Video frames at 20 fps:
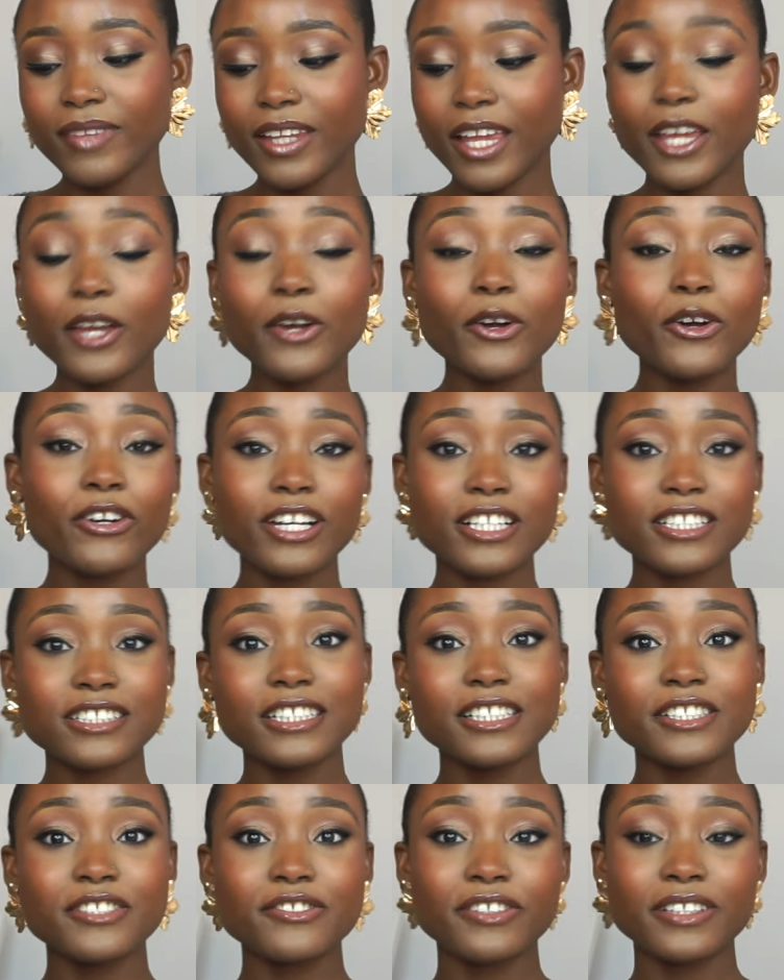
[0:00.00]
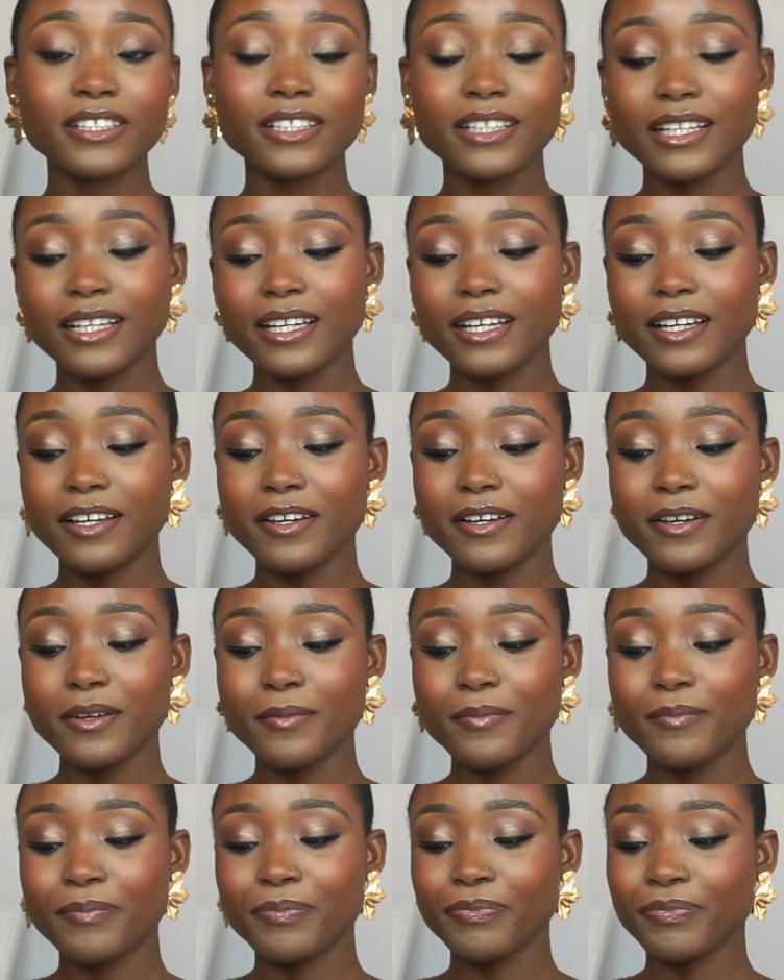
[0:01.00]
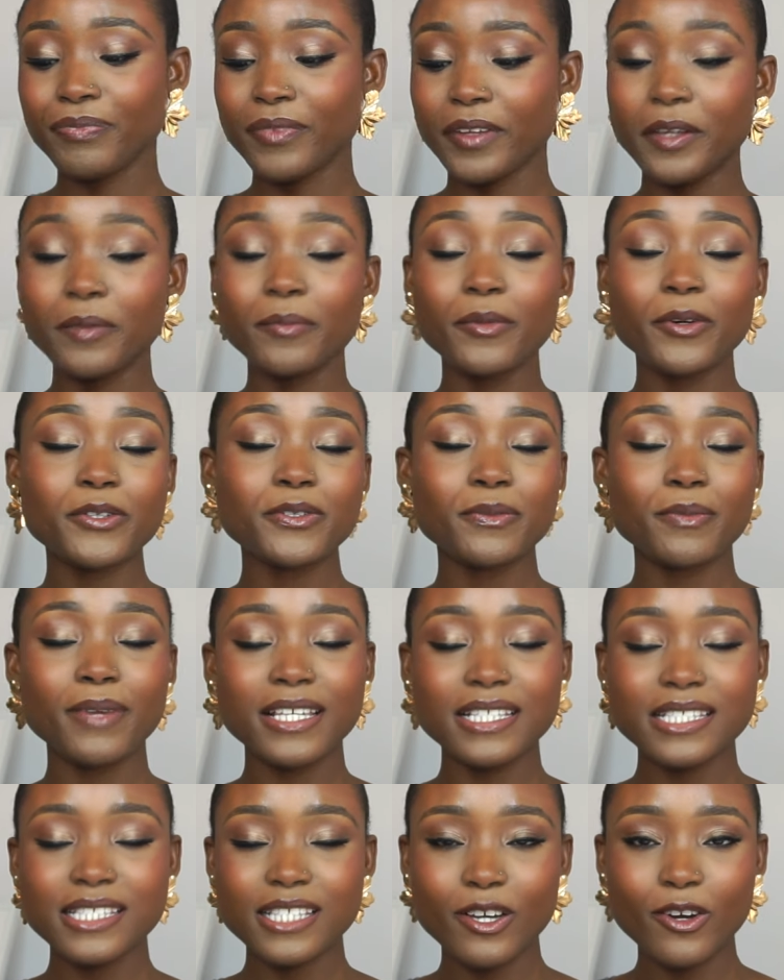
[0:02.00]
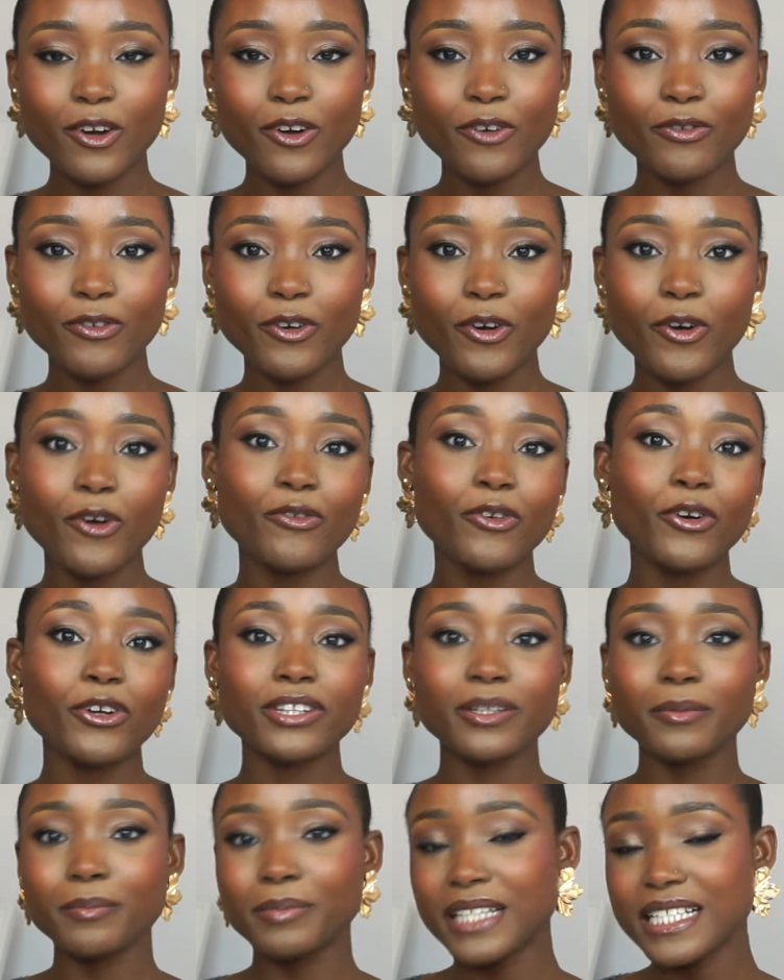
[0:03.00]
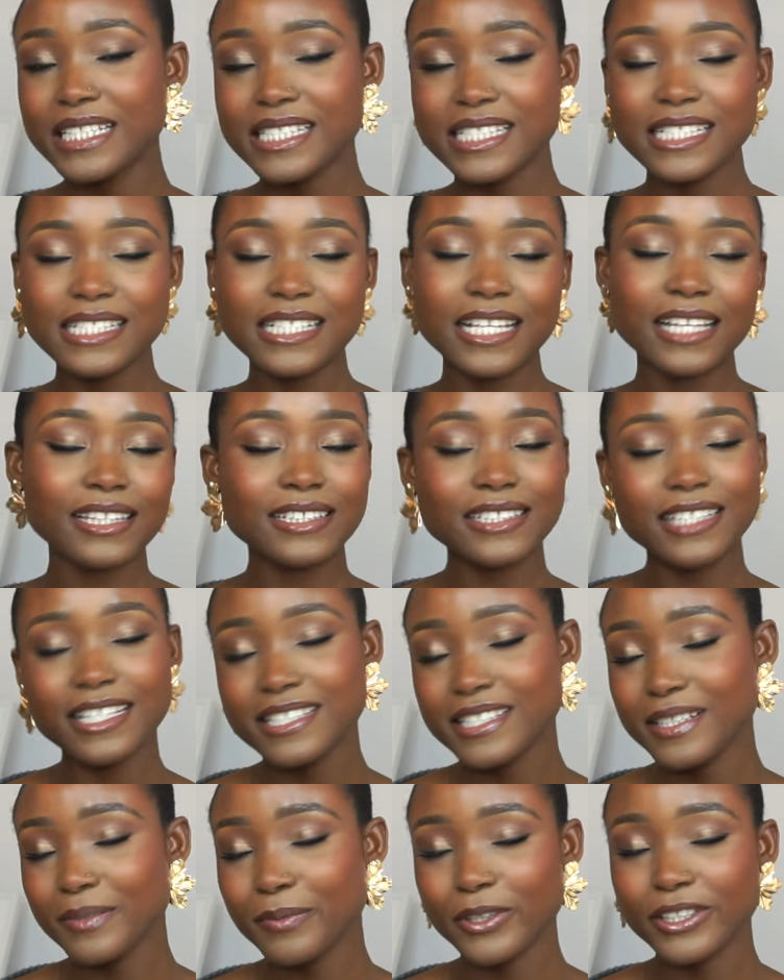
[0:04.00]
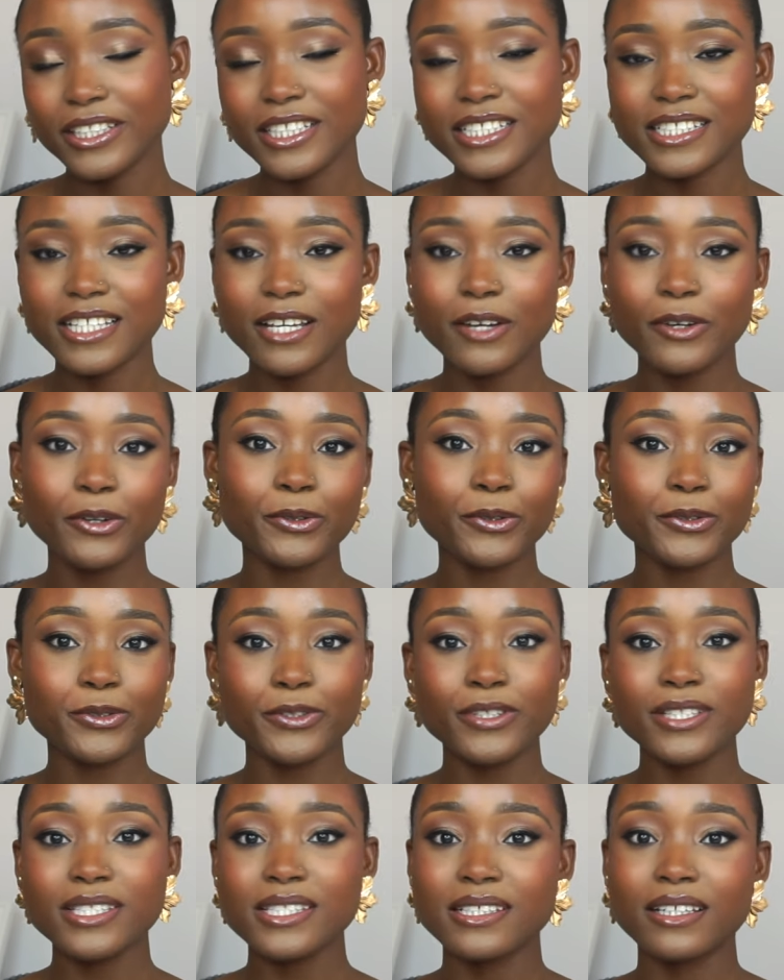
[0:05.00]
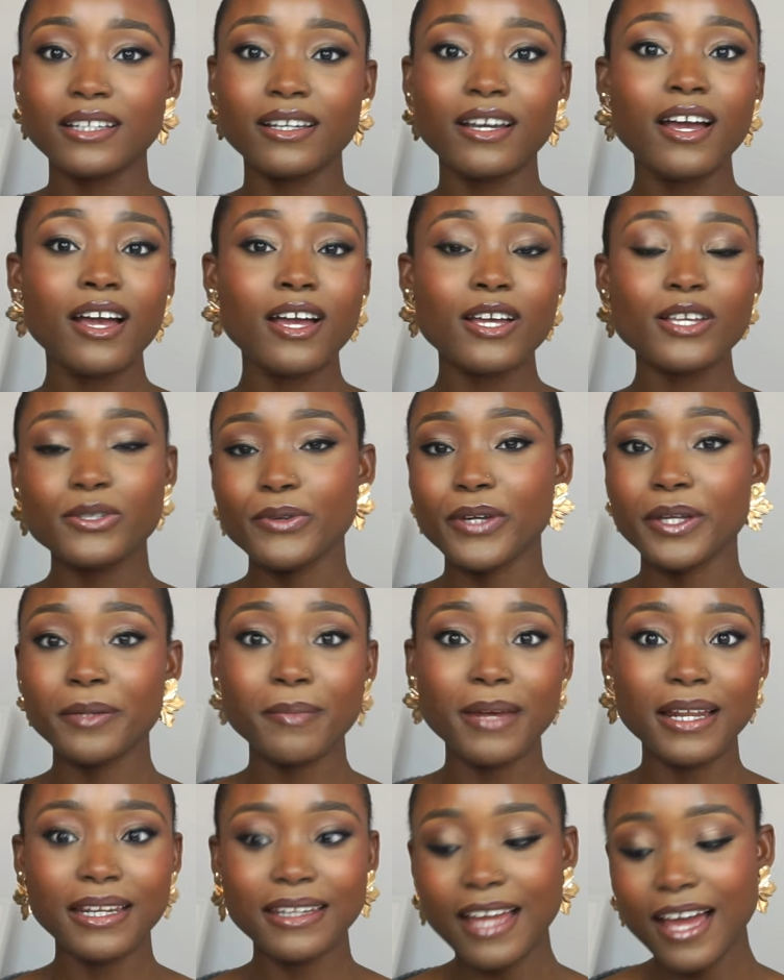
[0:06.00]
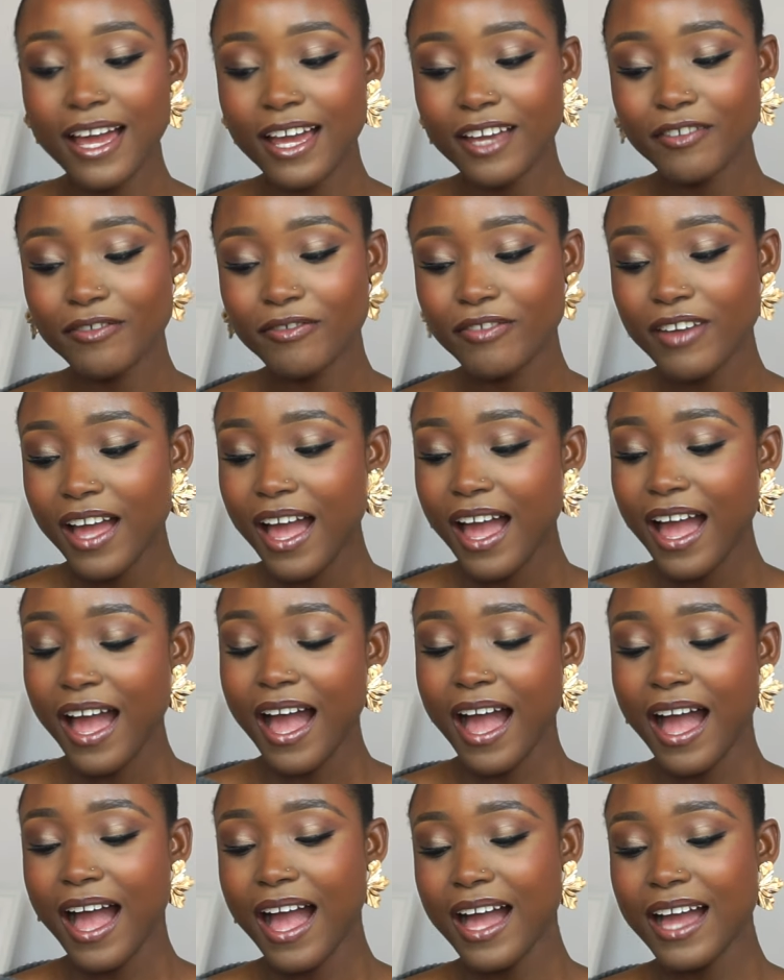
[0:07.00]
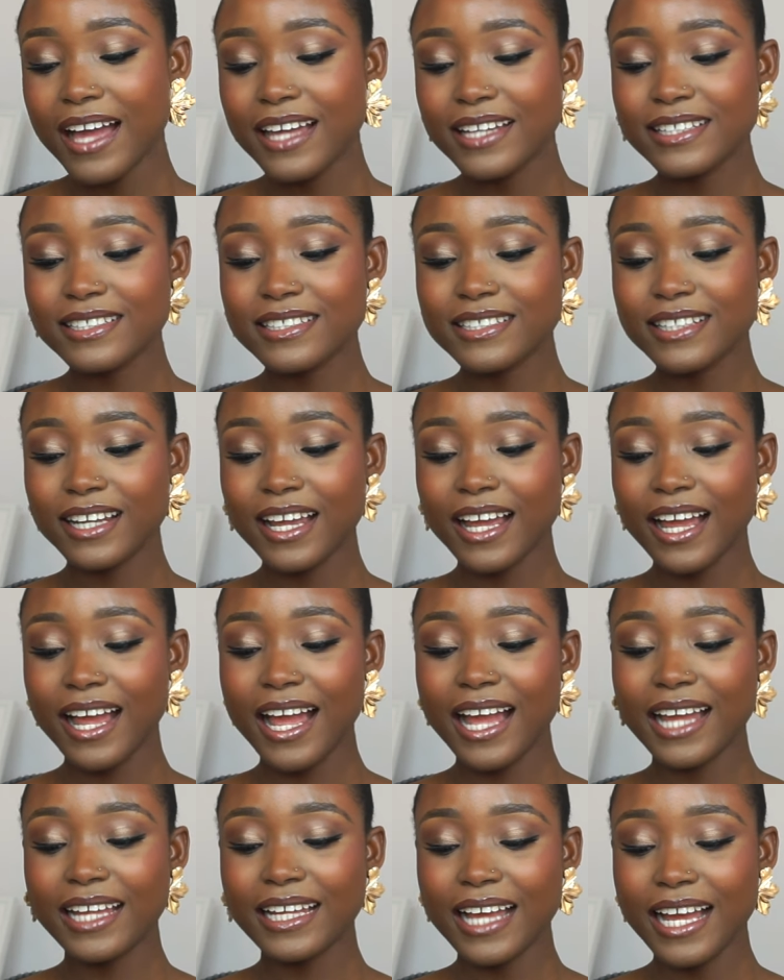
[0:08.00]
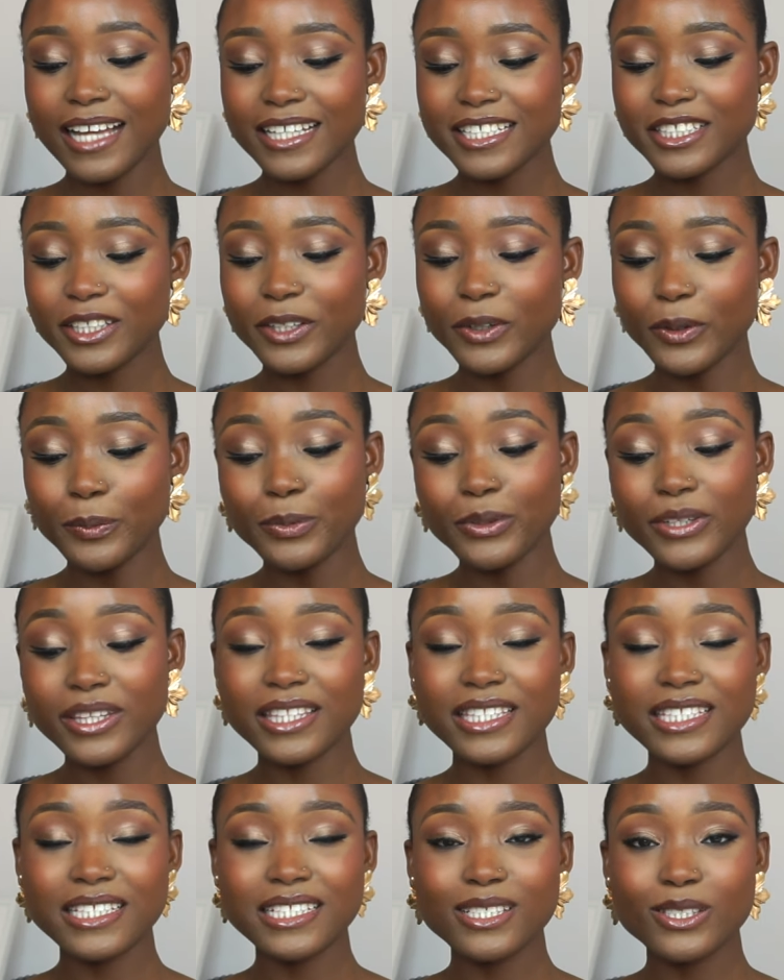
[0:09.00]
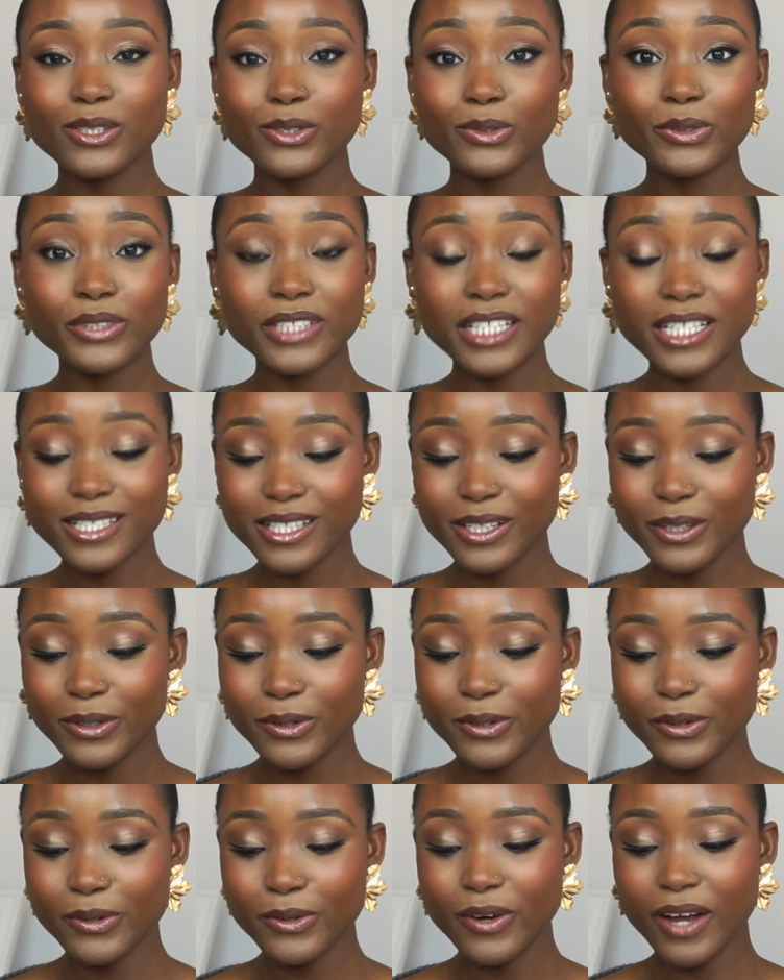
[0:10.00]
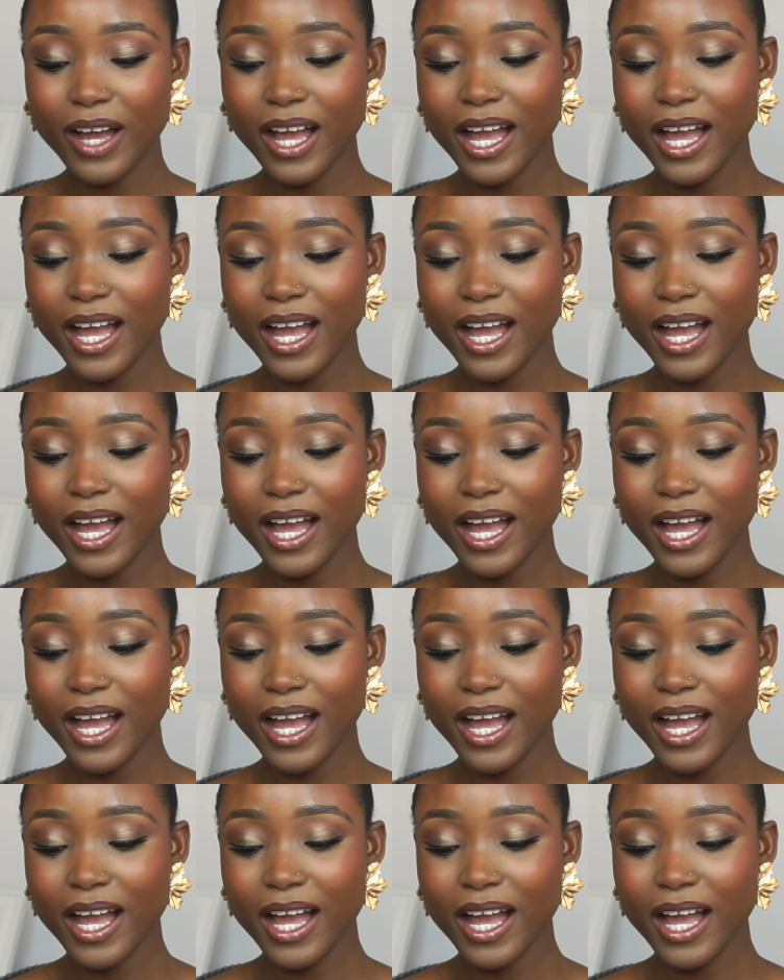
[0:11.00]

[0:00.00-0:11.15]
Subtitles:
a congratulatory email to myself of all the blessings and the testimonies that God was going to sow in my life. And I actually opened this 2 days ago,